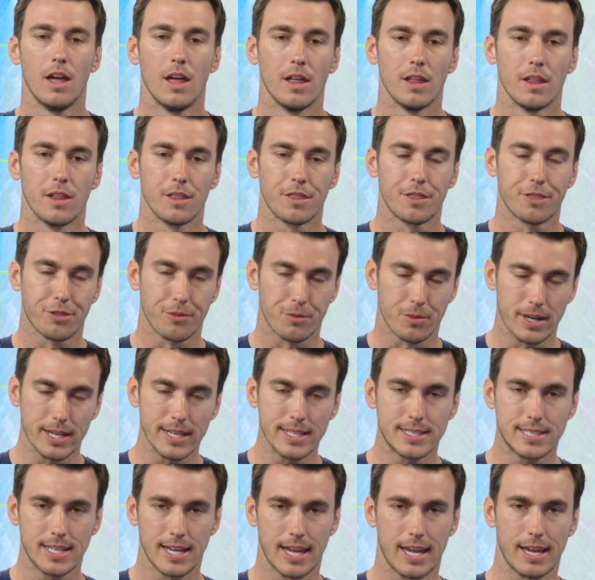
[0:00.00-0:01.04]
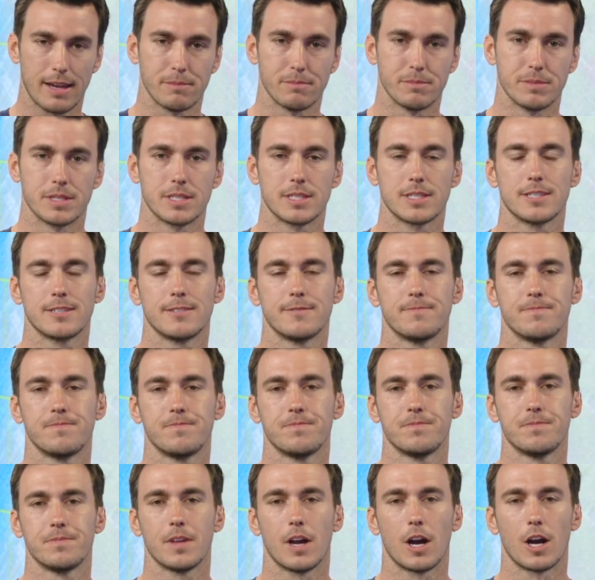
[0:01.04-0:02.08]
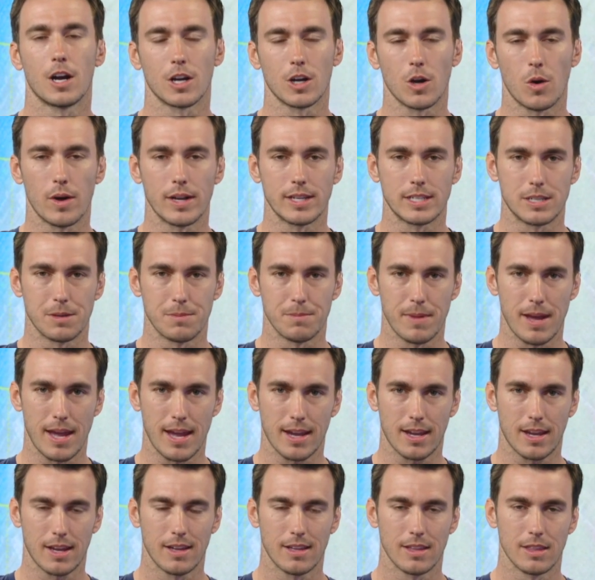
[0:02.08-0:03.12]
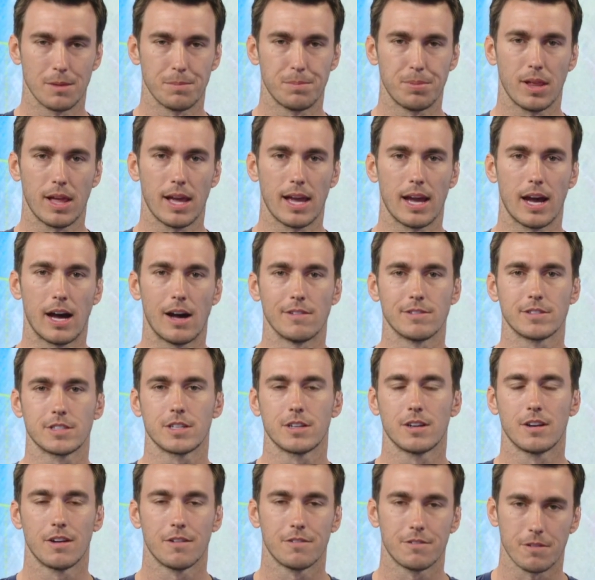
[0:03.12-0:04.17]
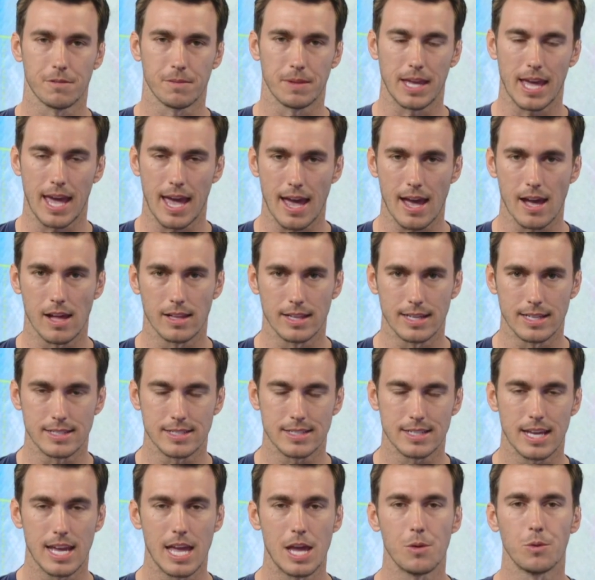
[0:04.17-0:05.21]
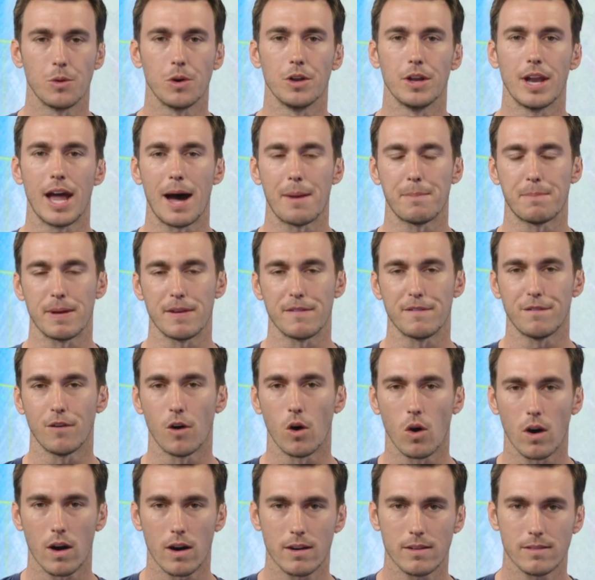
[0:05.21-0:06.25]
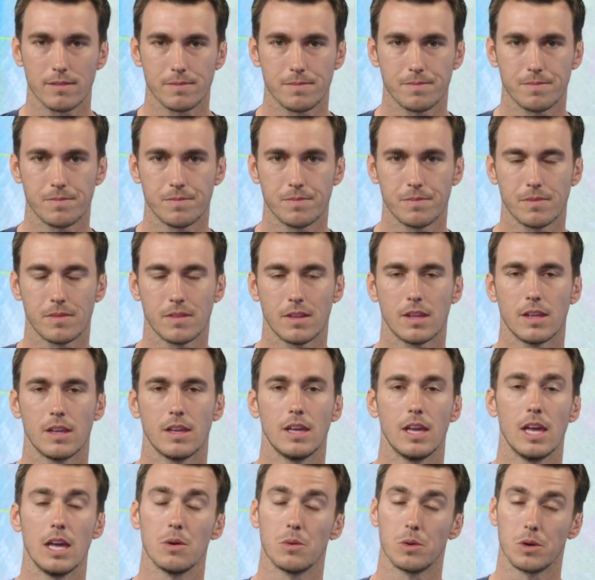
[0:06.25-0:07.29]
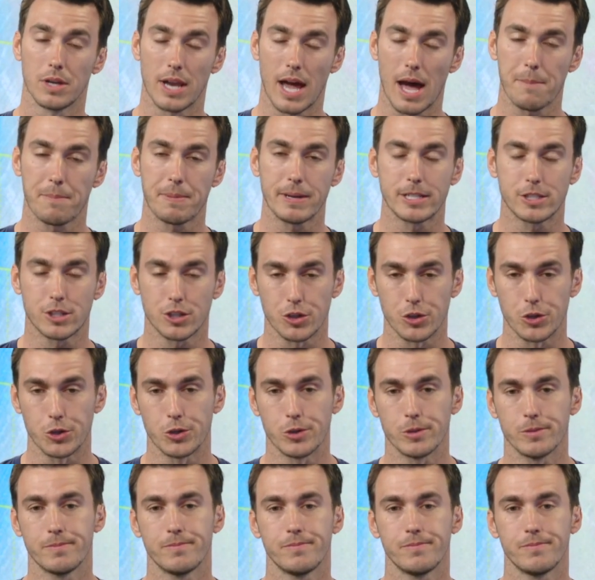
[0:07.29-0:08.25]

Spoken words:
Three teams are going to make the playoffs from the AL East. It will not be four, it will not be two,